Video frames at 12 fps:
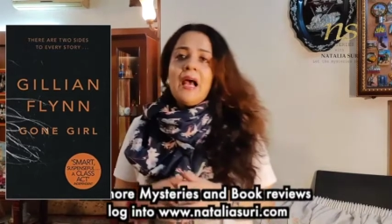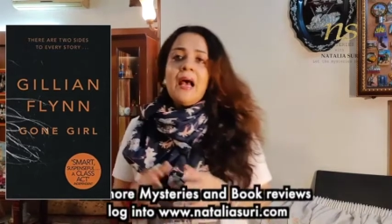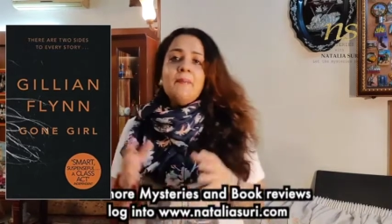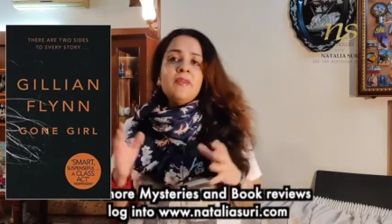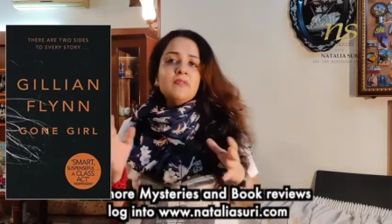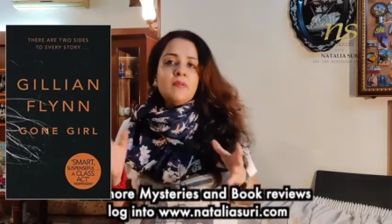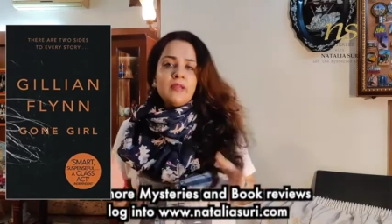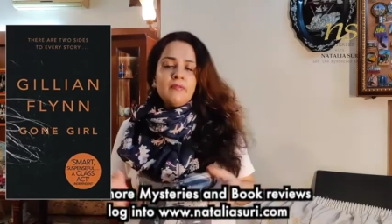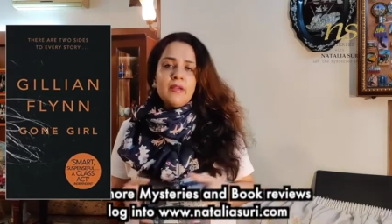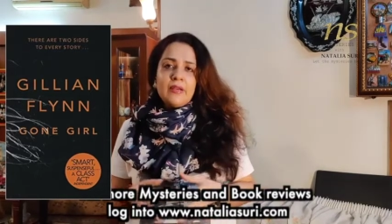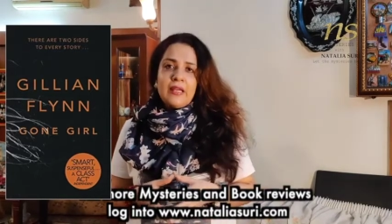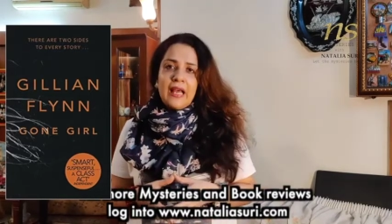Amy is very,
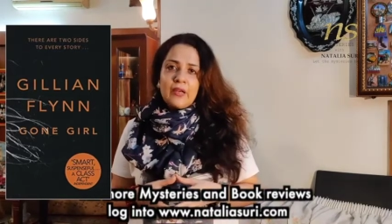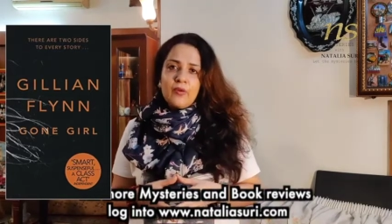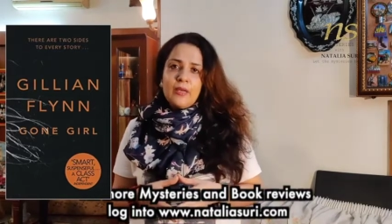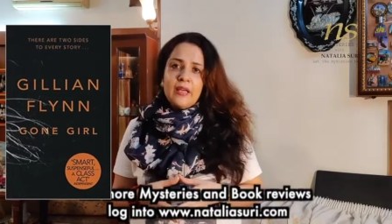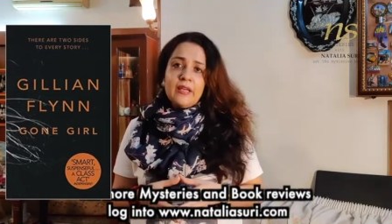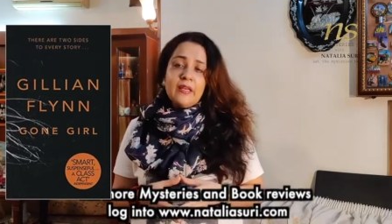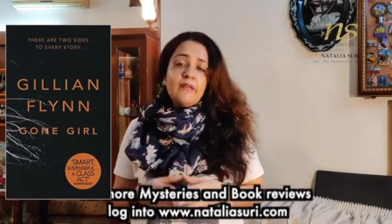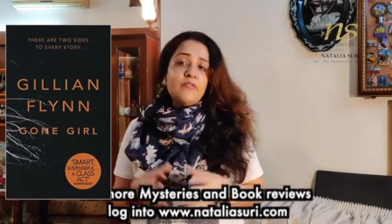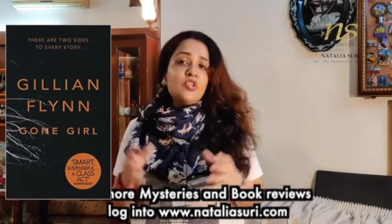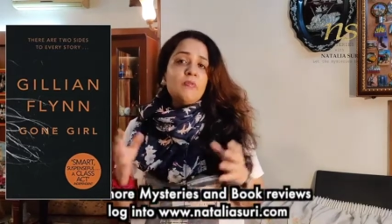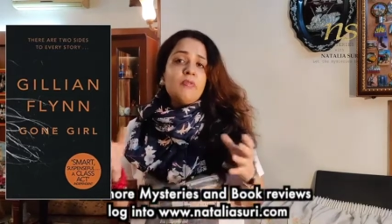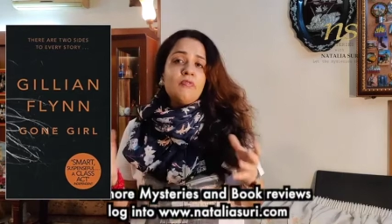very calculative.
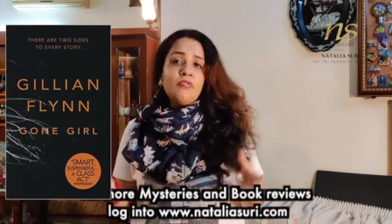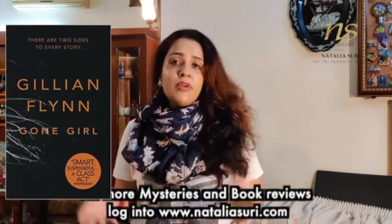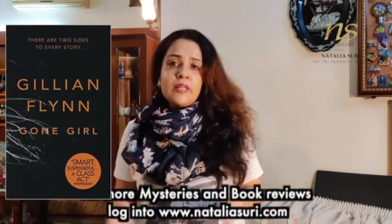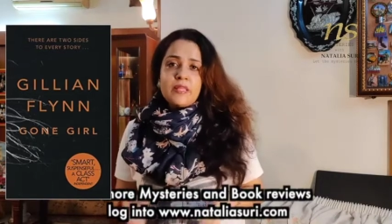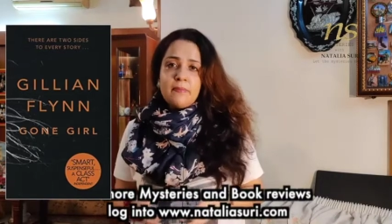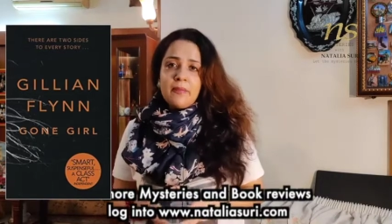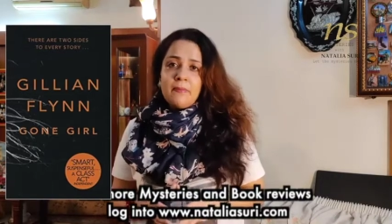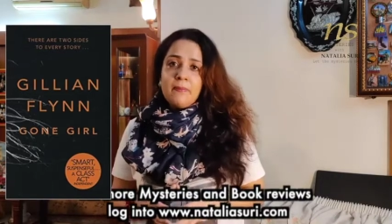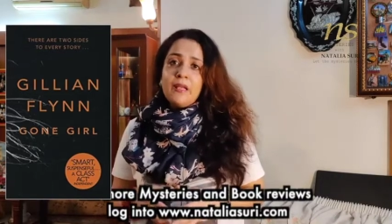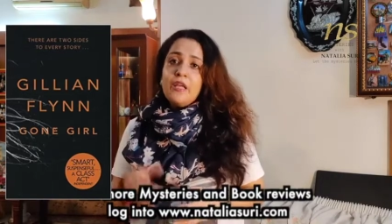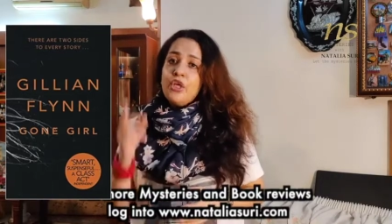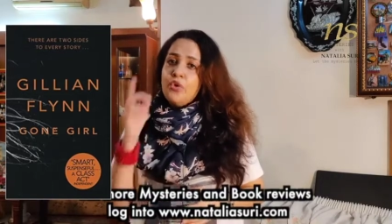She befriends
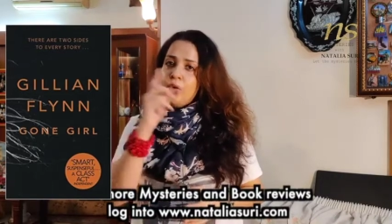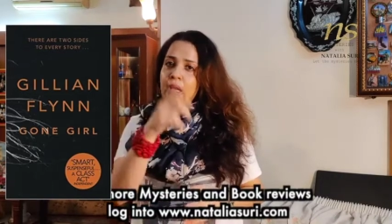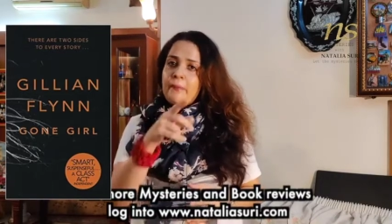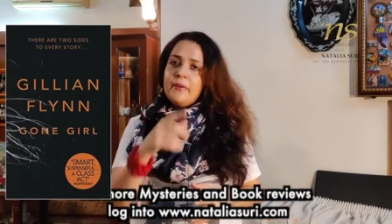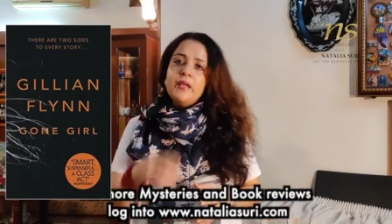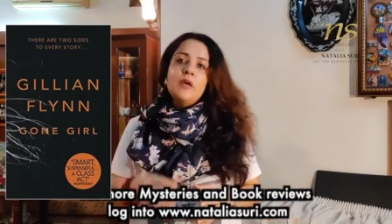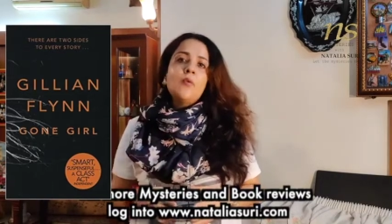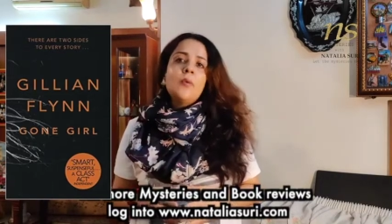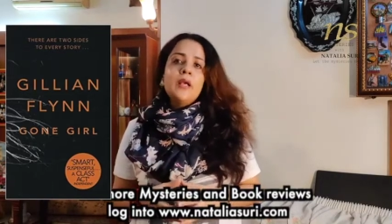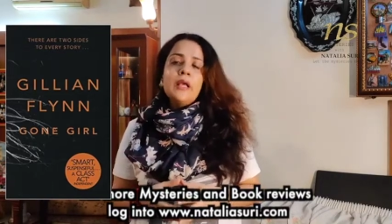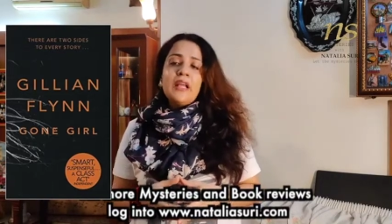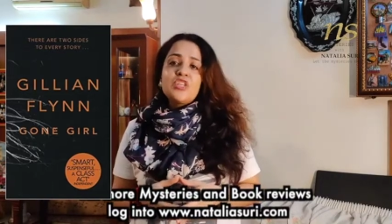people. You come in her
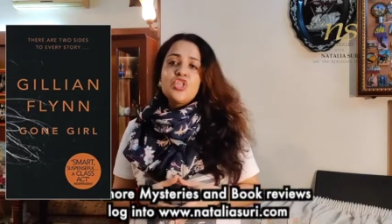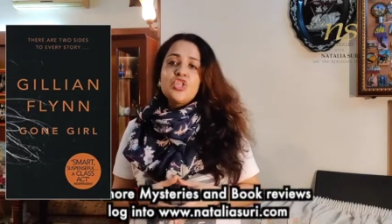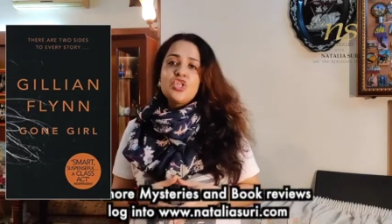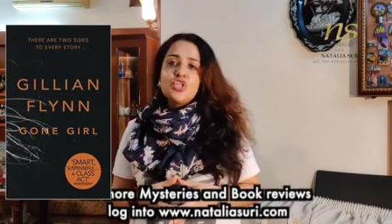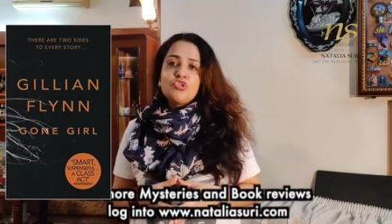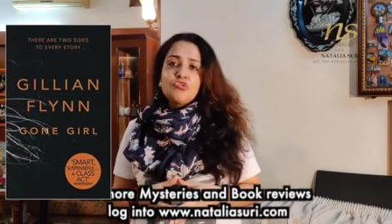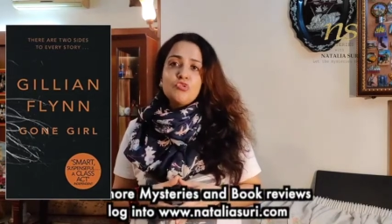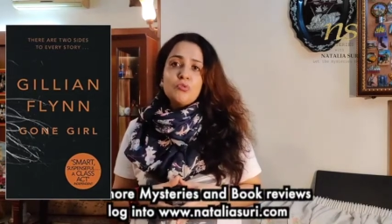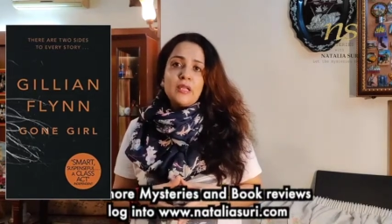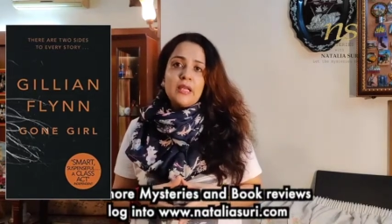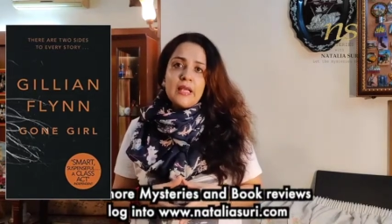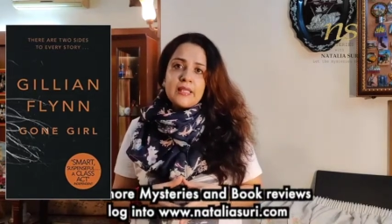way and she teaches you
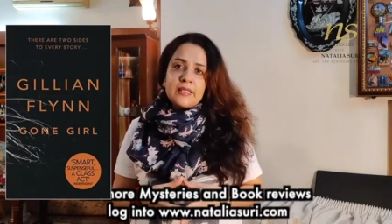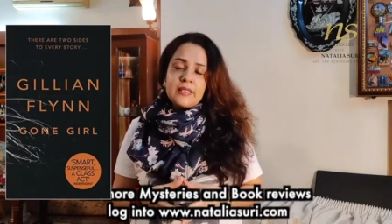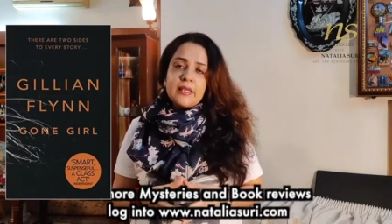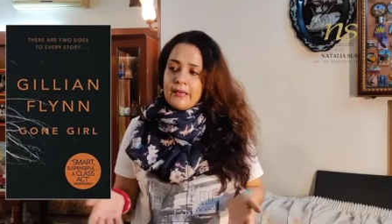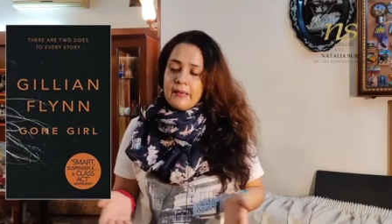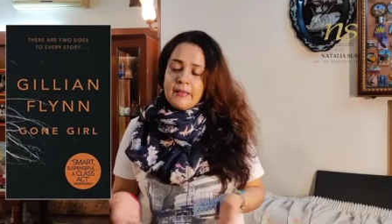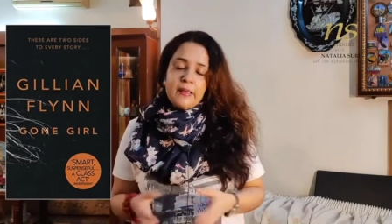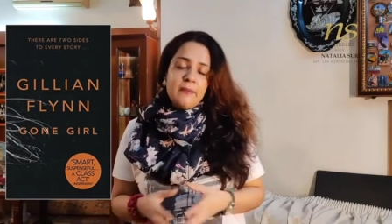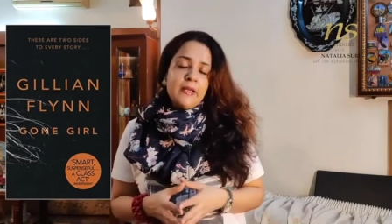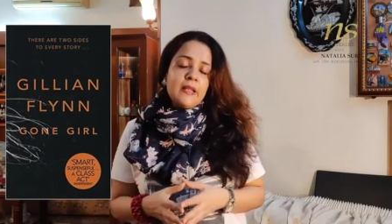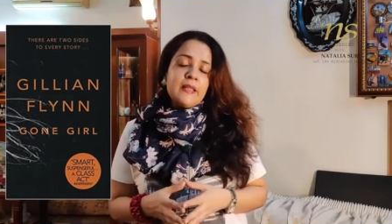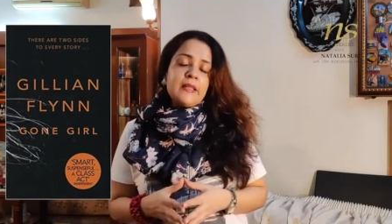the lesson. Uh, in the
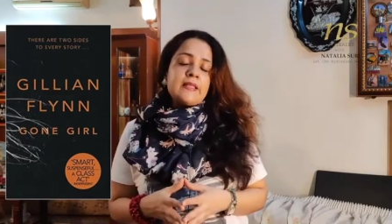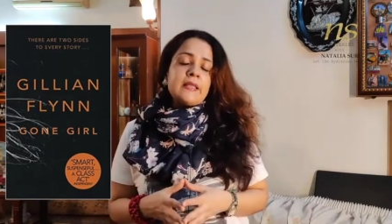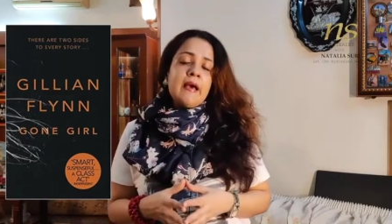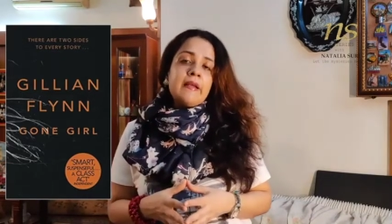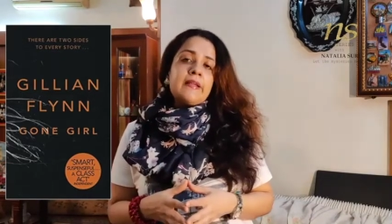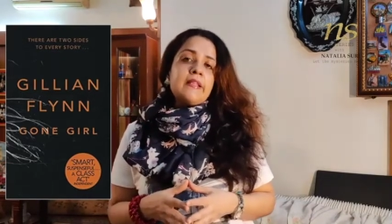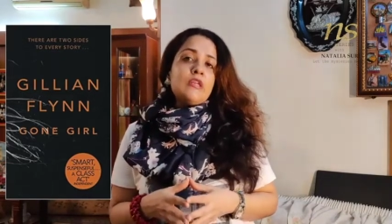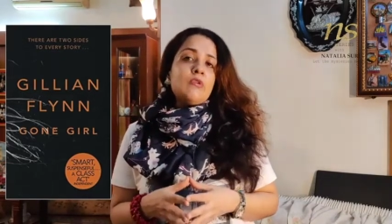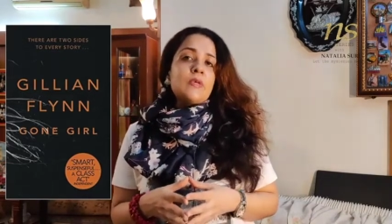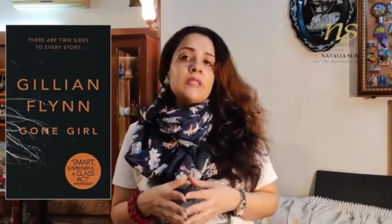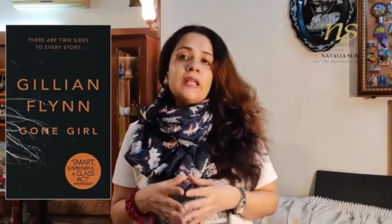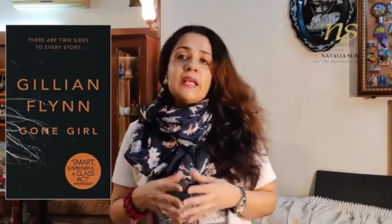beginning, this character
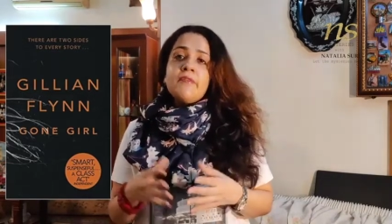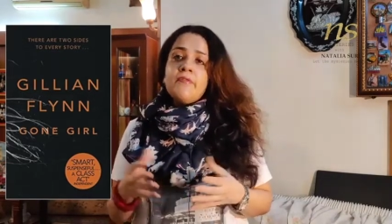looks like a